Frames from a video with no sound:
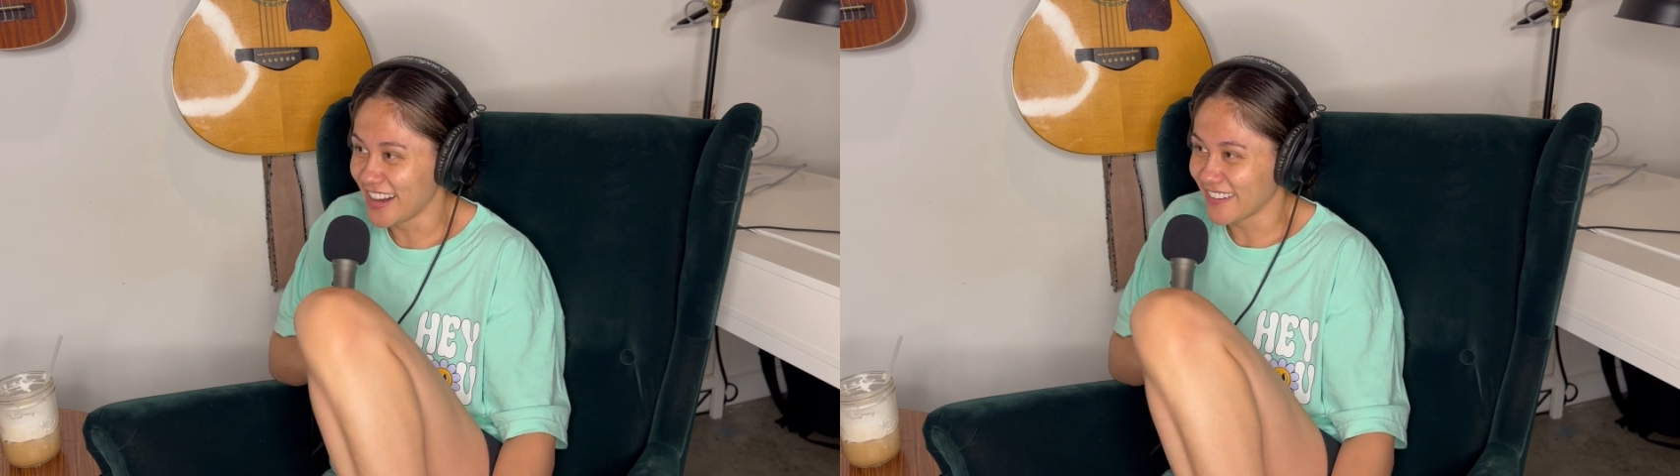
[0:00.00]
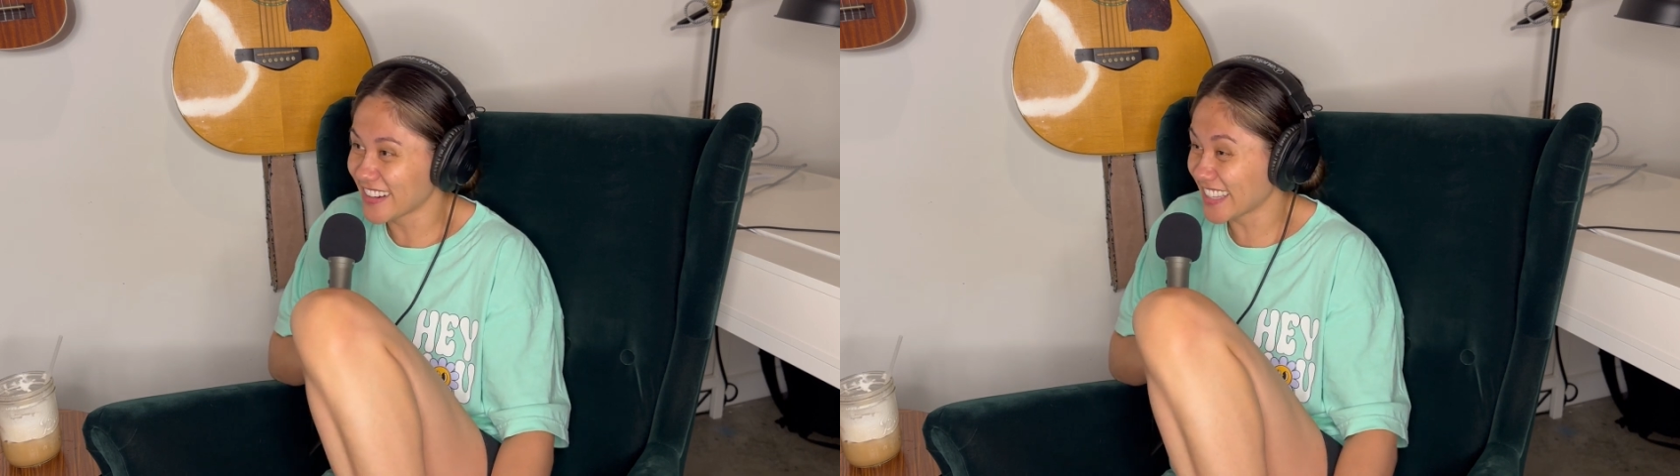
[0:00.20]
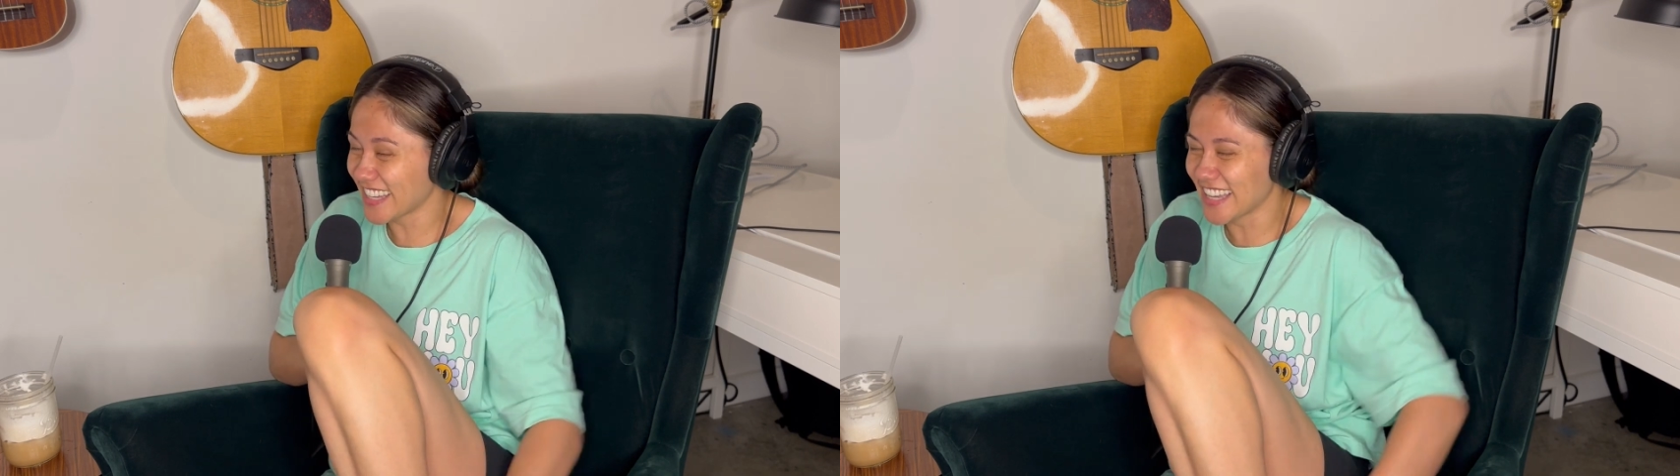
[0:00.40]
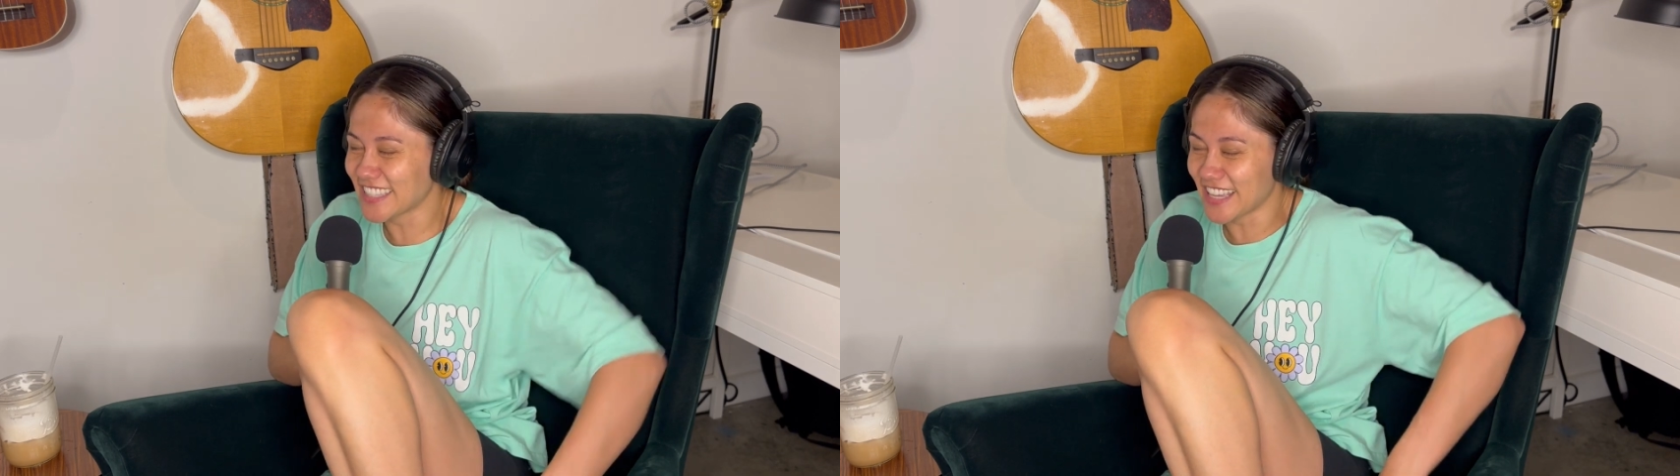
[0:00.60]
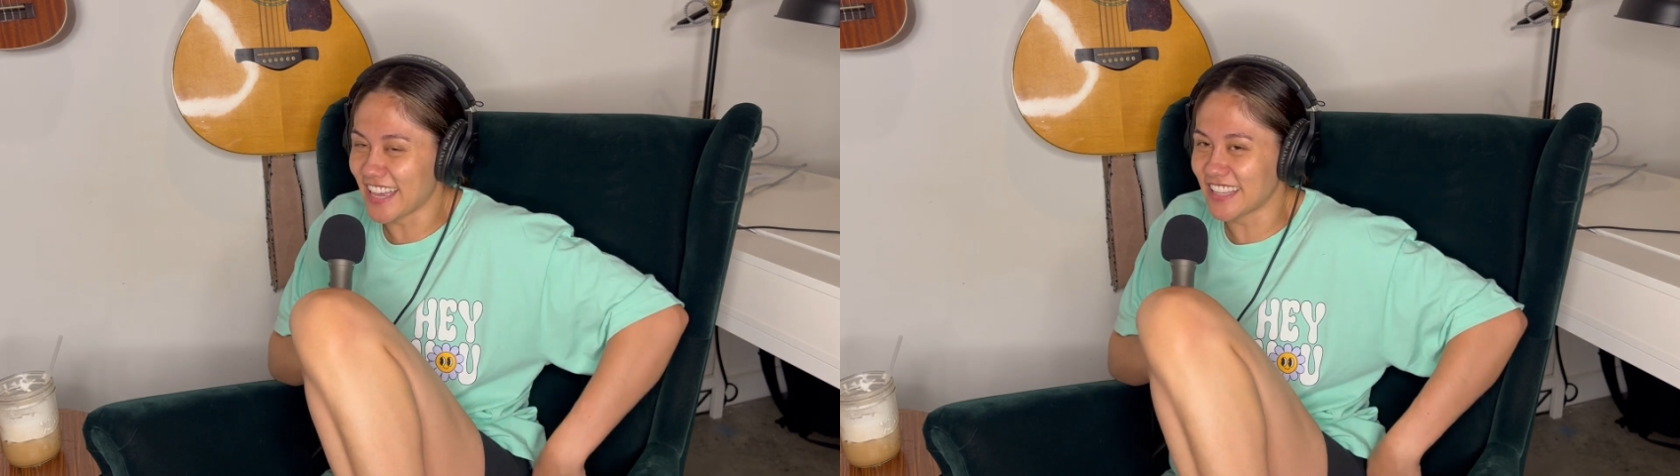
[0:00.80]
Really,
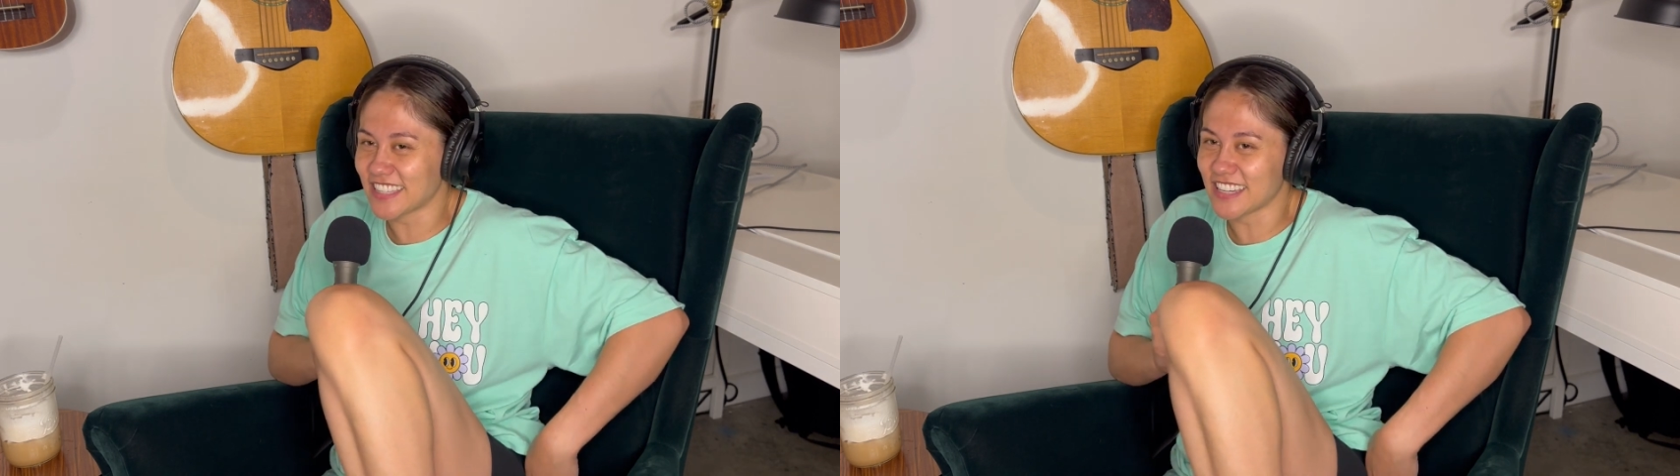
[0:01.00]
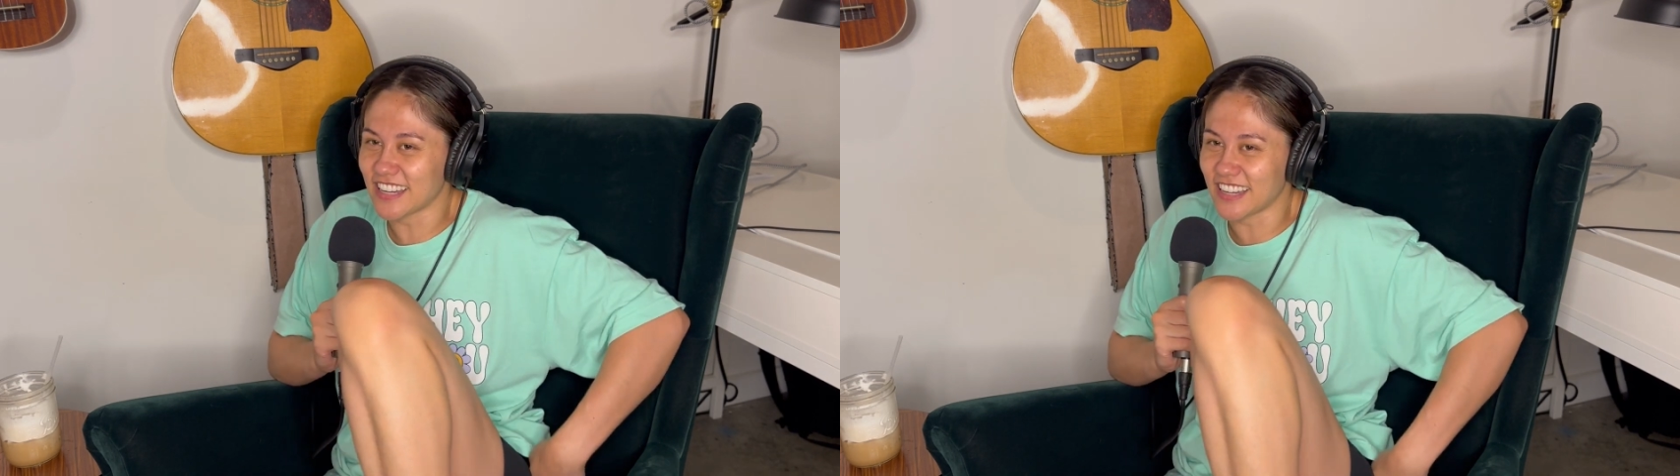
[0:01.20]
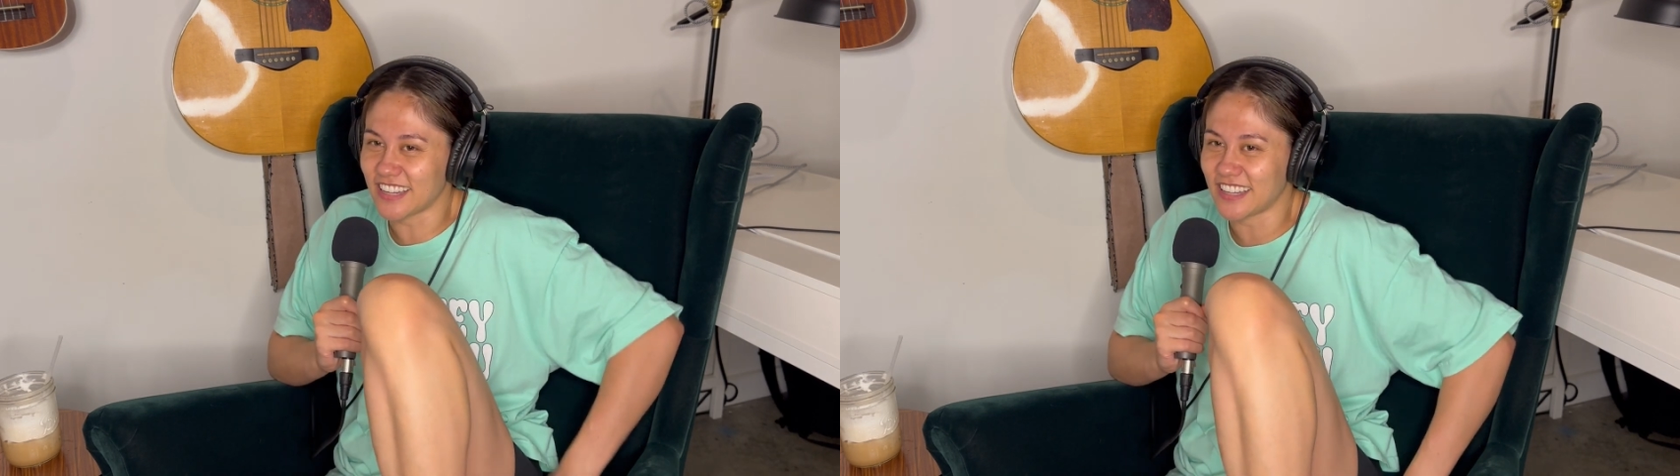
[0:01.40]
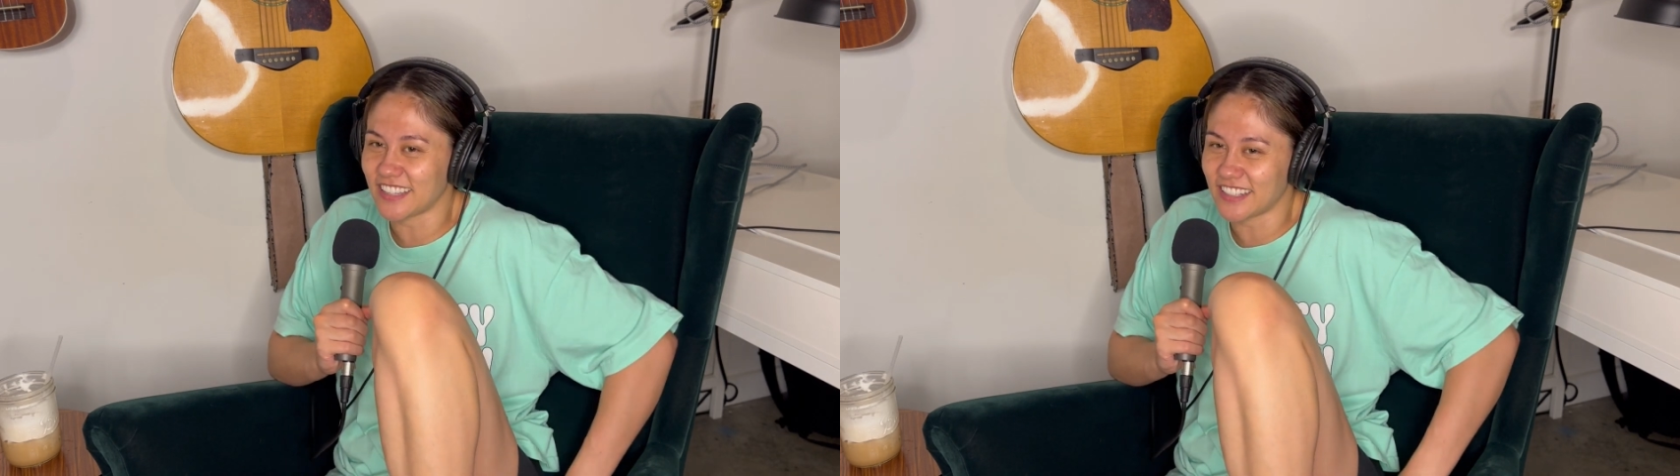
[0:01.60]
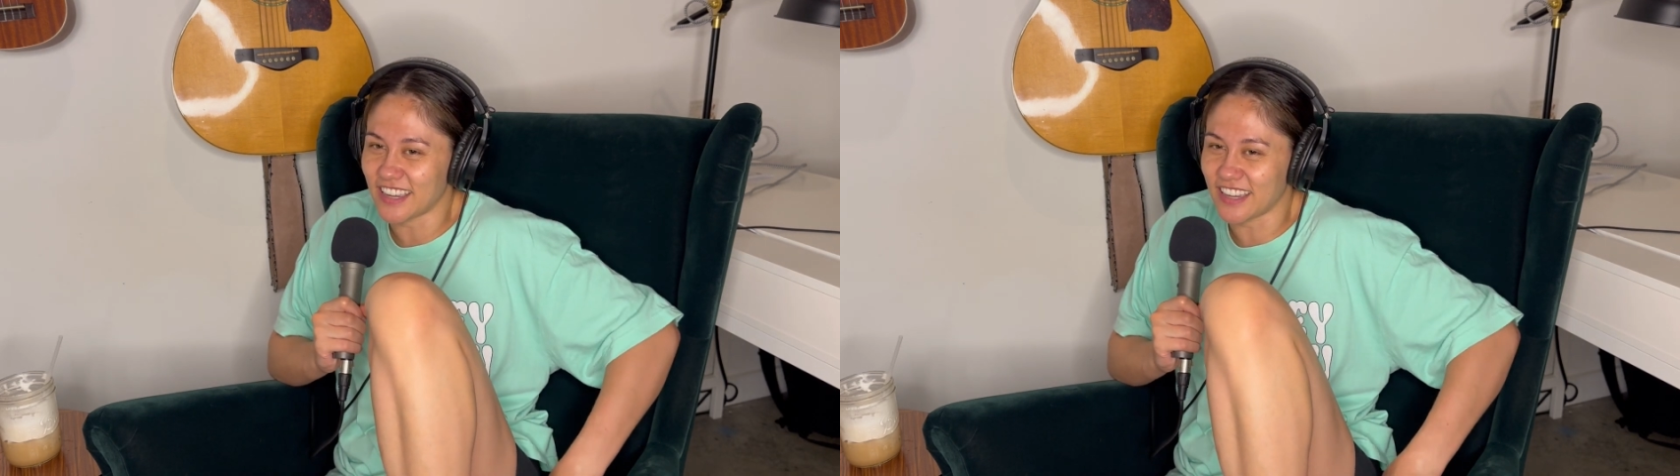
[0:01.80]
it's Taika